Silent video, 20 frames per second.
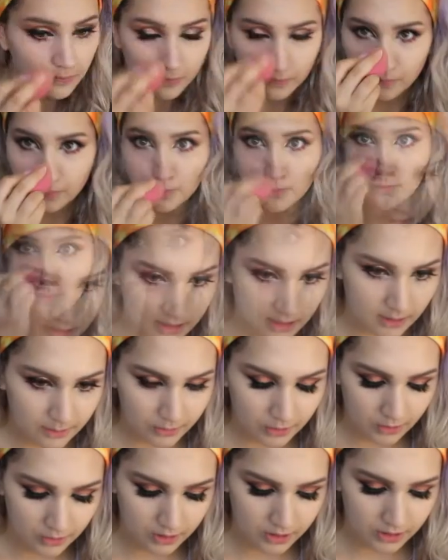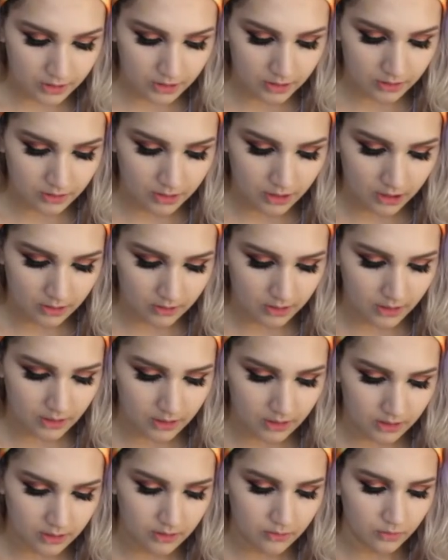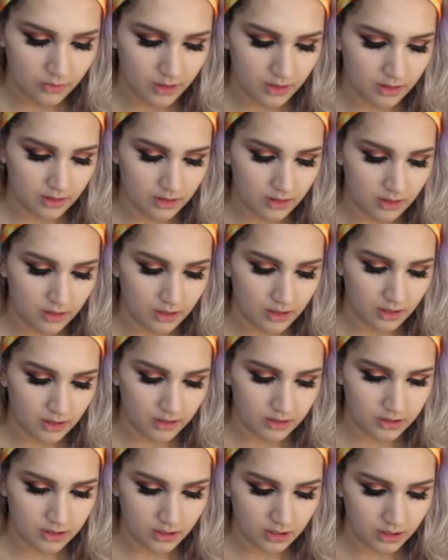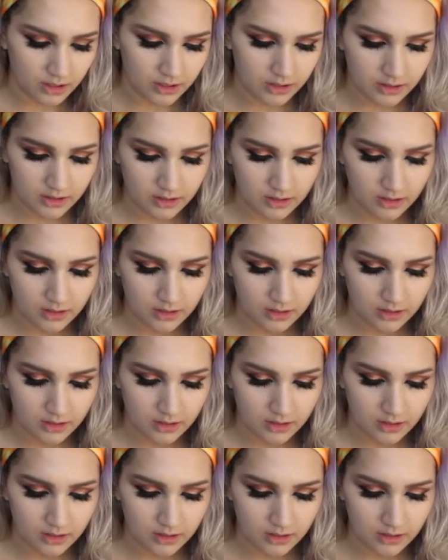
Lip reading: Next, I'm going to go in with the Tarte